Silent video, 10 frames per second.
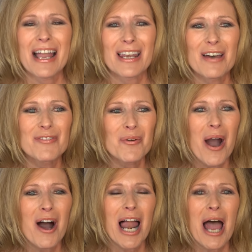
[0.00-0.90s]
Love you
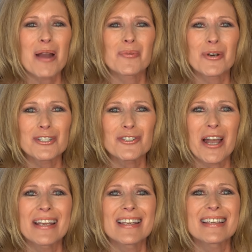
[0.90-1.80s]
all. I
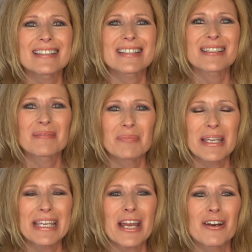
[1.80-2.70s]
appreciate it.
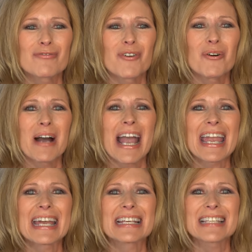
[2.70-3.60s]
Be careful
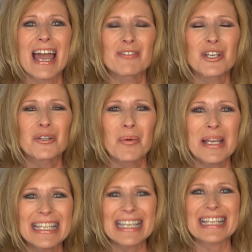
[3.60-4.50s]
and have a good
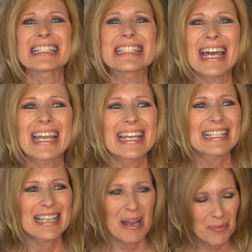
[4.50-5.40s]
weekend.
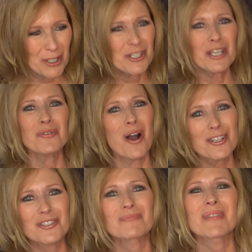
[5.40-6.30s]
And I appreciate you
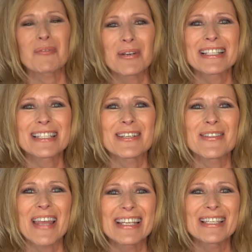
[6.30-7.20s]
watching. I really do.
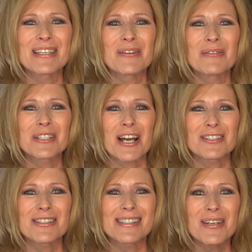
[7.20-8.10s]
Thank you.
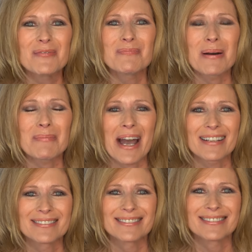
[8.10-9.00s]
Talk to you soon. Bye-bye.